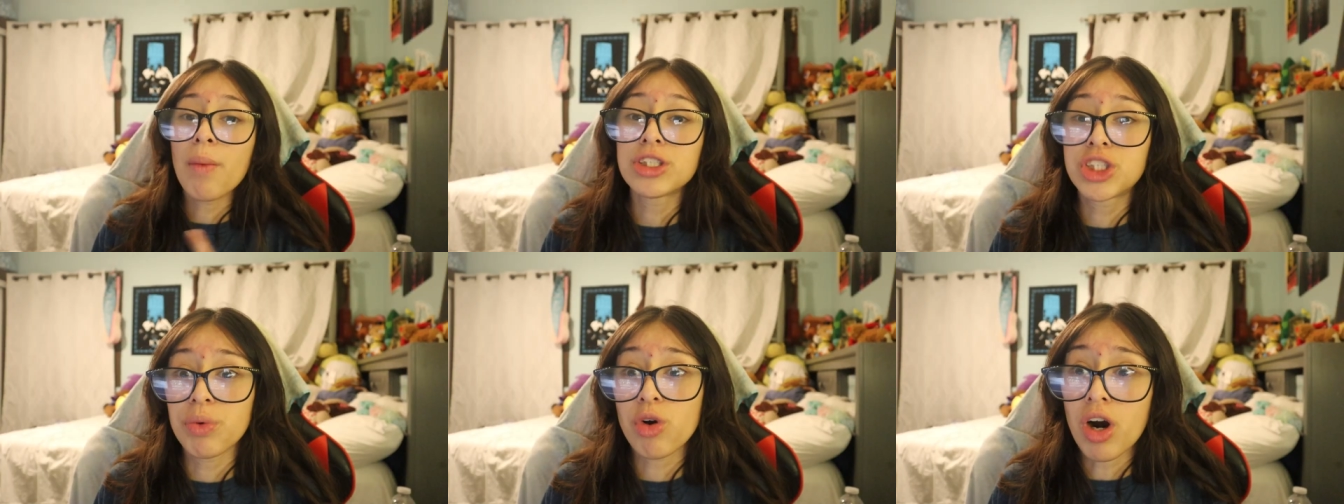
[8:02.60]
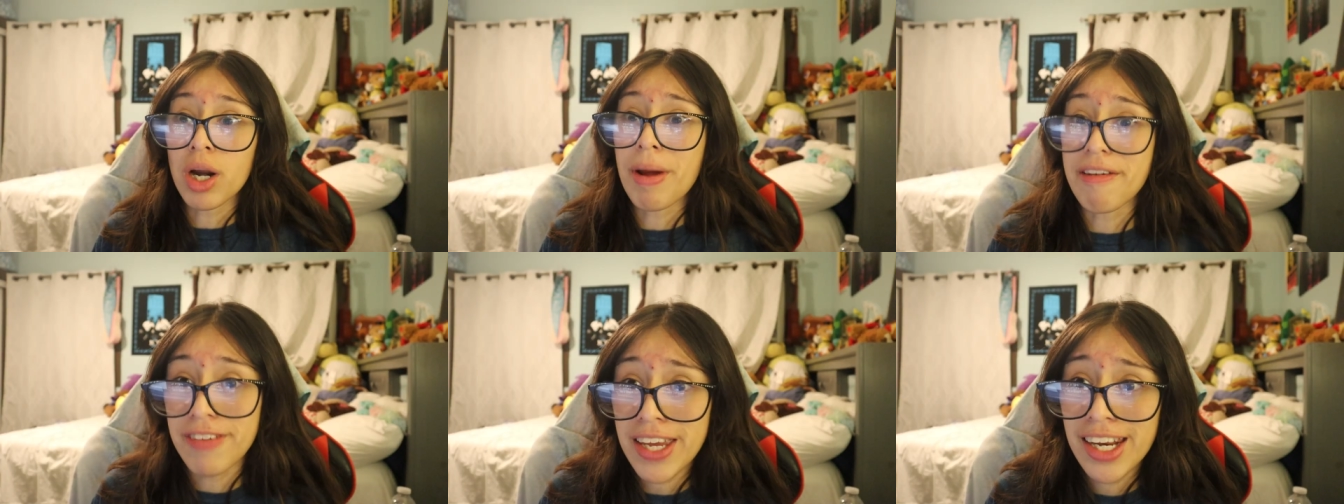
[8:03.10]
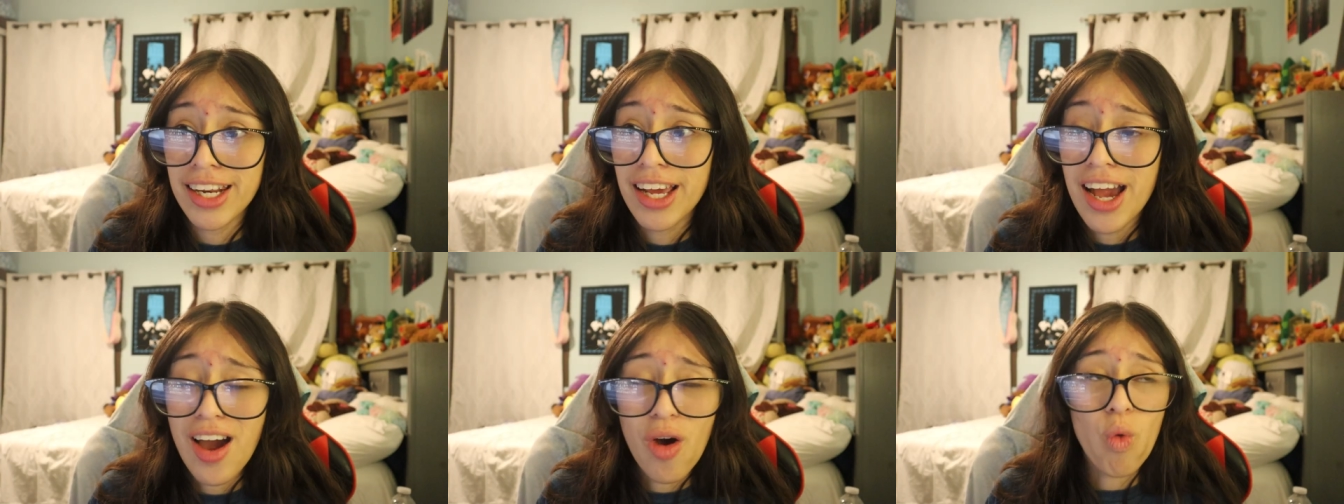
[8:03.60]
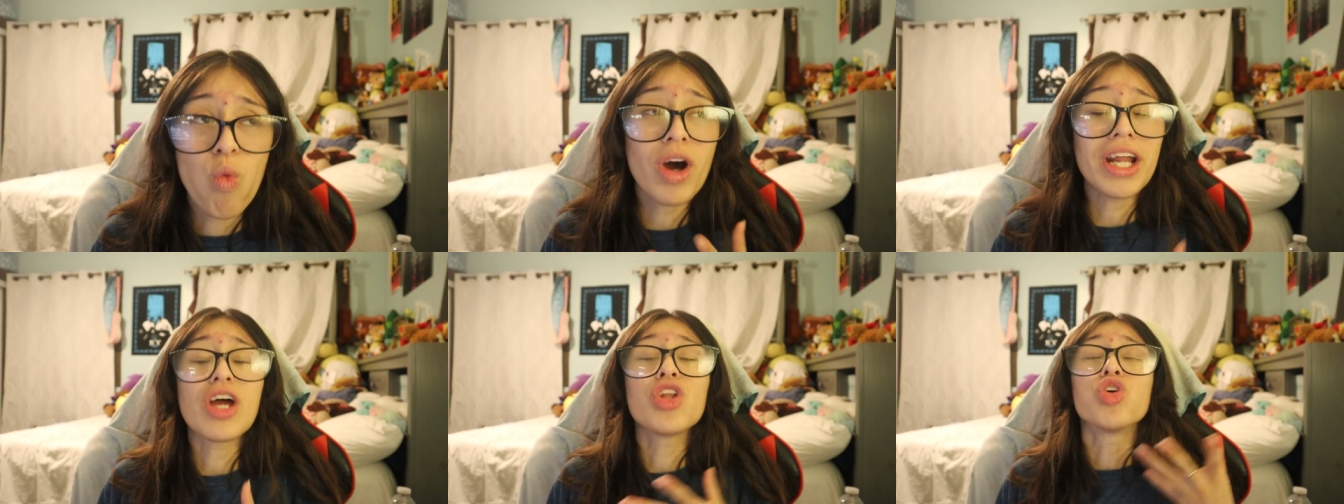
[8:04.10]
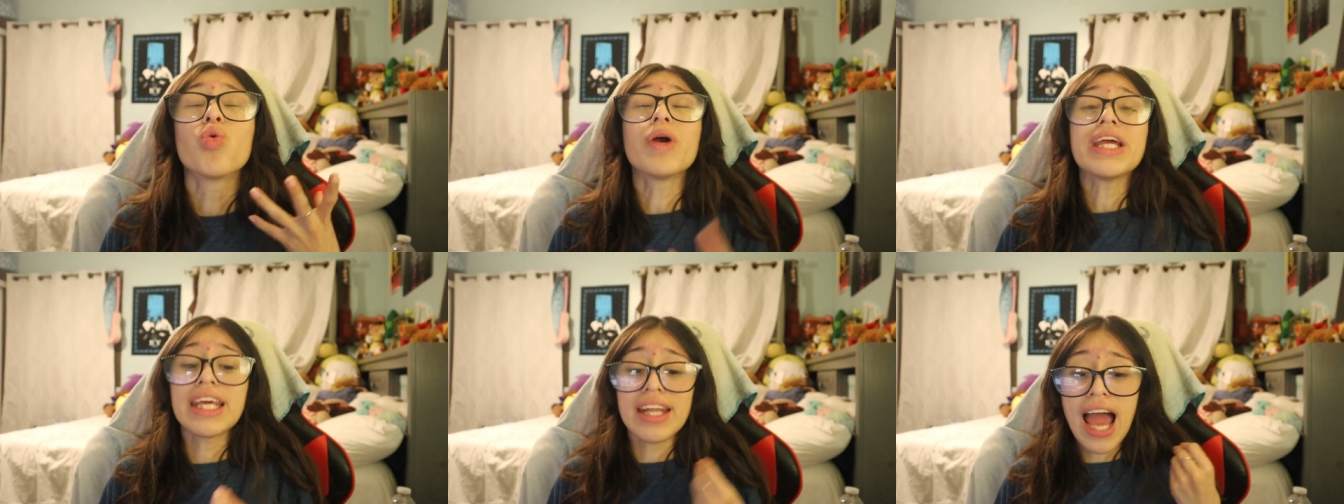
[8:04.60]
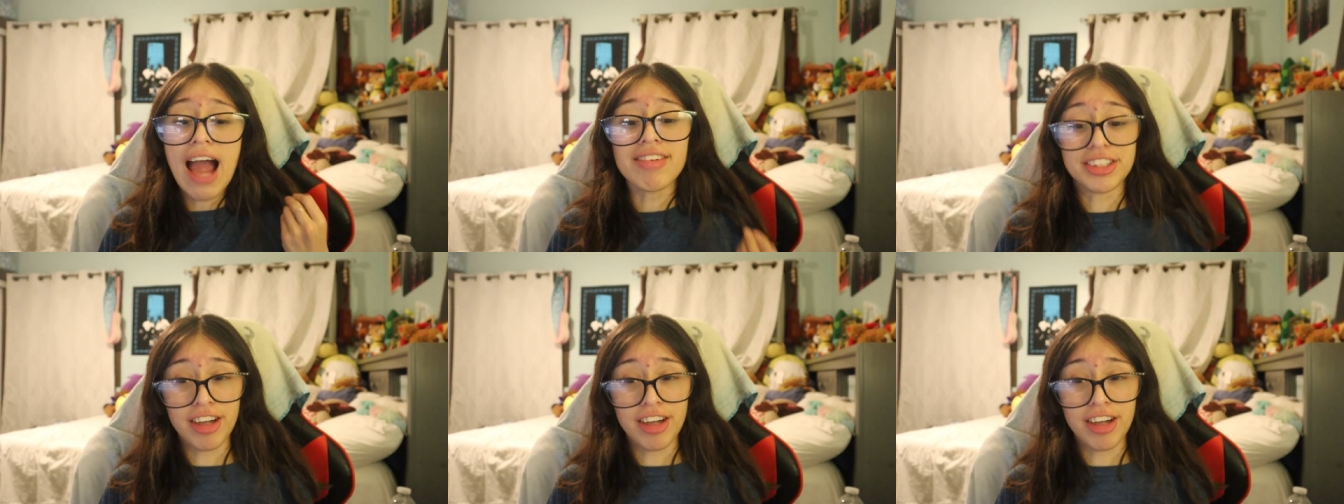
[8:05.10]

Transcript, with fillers: was she recording my feet? What do we need to have a